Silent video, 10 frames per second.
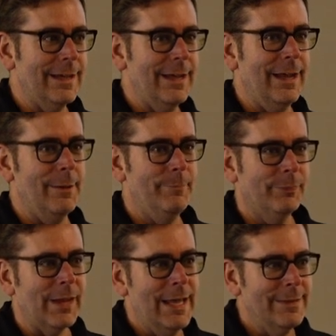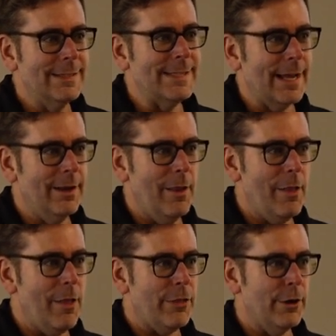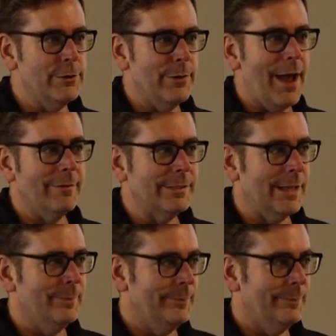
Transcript: the um, the second and the third drafts.